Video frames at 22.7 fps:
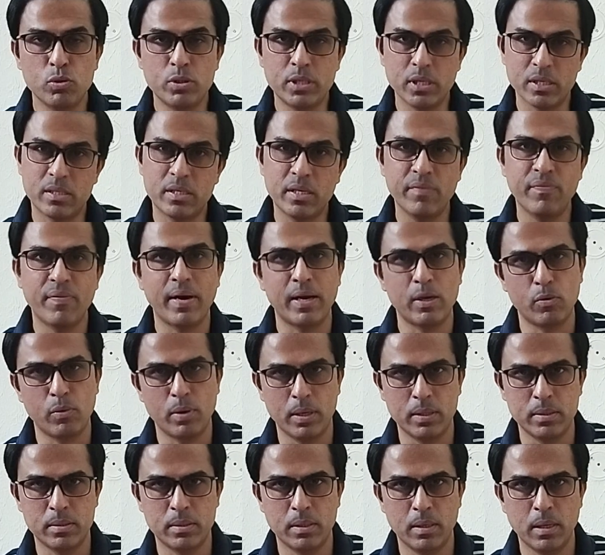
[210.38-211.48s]
to justify
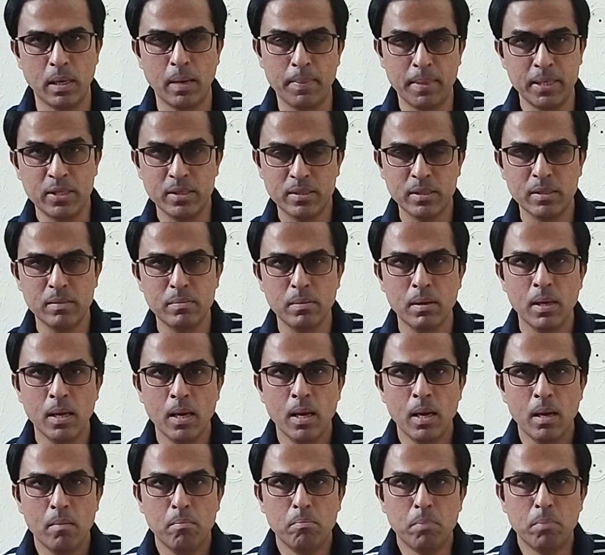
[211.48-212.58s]
your answer. I mean, this is
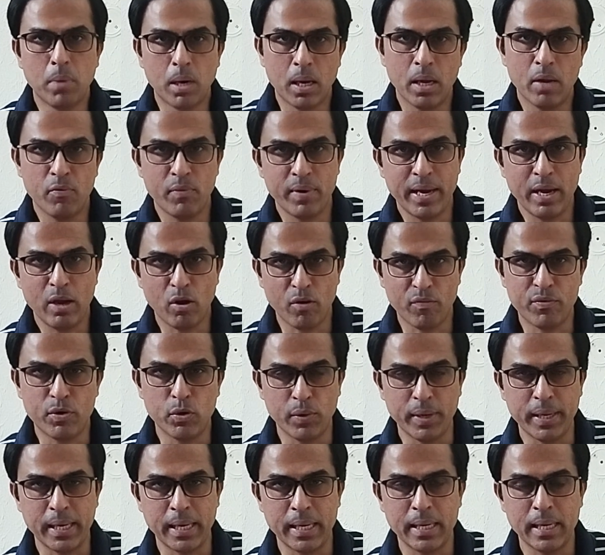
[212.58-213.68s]
my way of
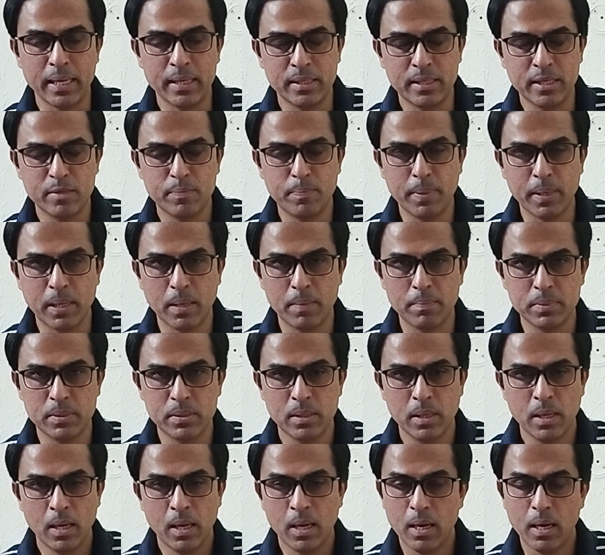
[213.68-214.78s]
doing it, and this
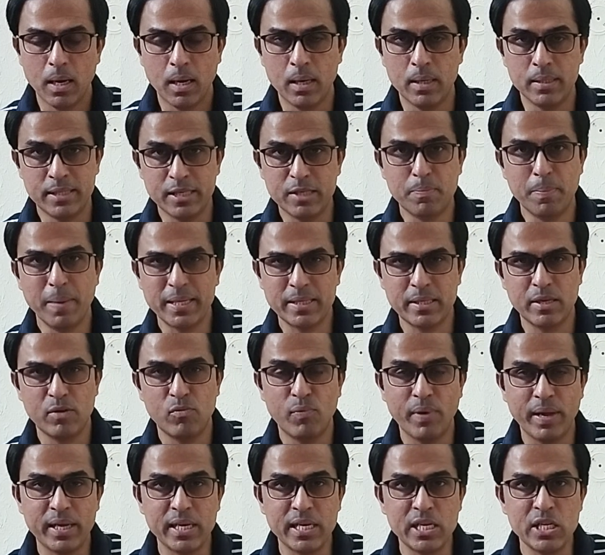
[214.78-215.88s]
becomes this makes it
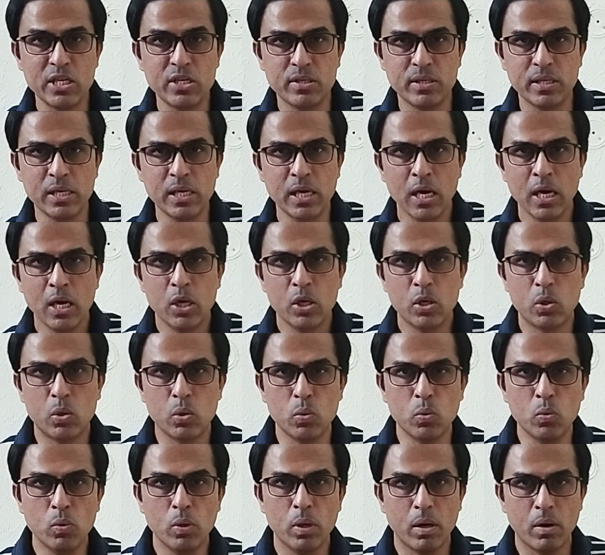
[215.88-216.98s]
very easy
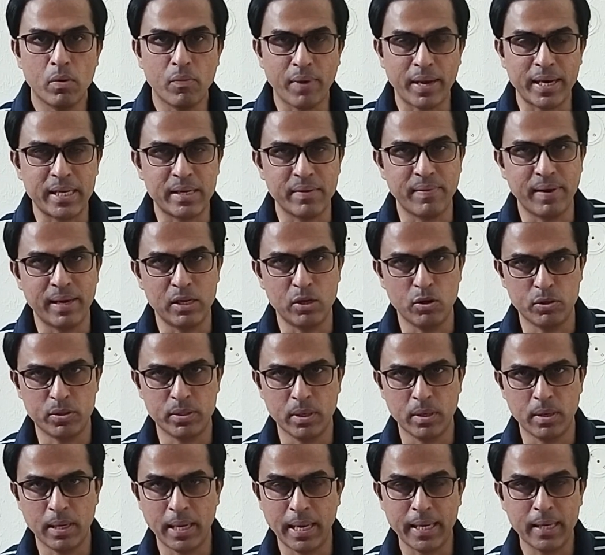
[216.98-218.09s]
to write
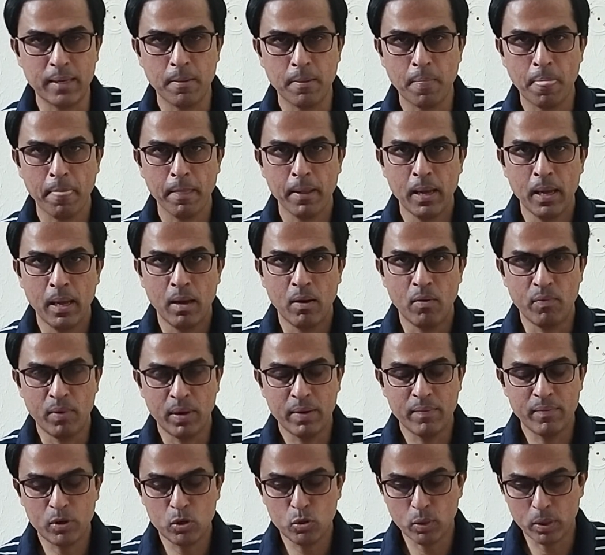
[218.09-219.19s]
evaluation. Like,
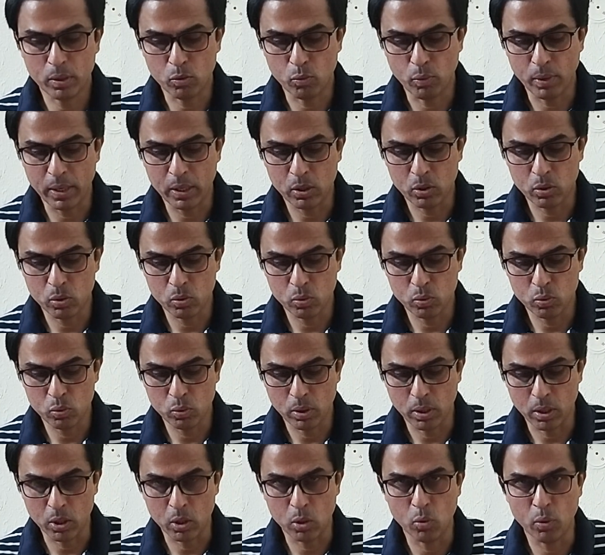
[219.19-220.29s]
whenever you are going
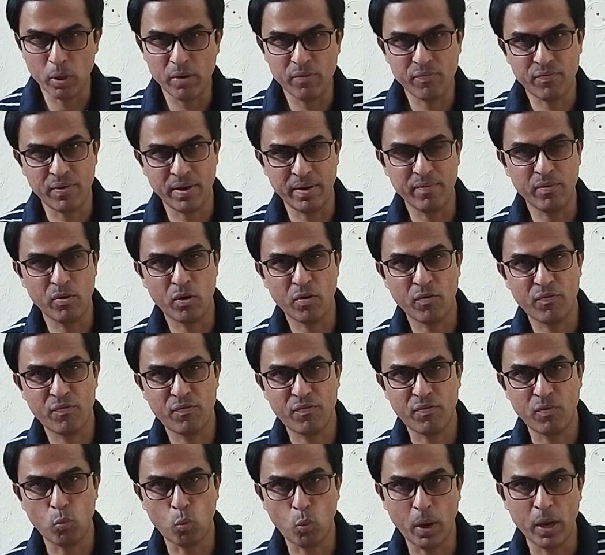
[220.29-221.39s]
to go in favor of
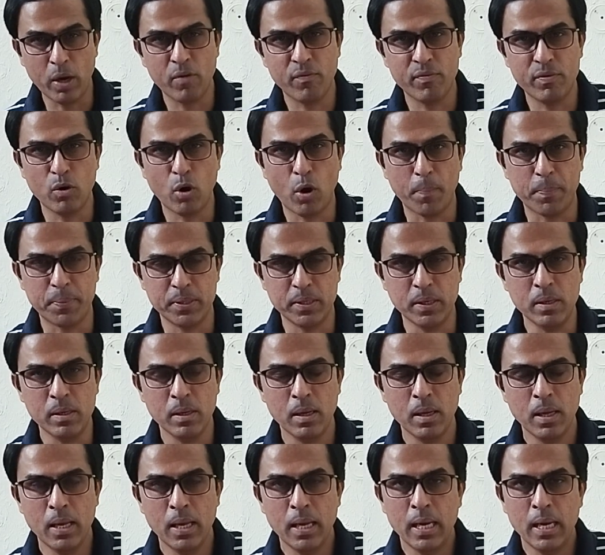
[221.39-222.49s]
one of the option,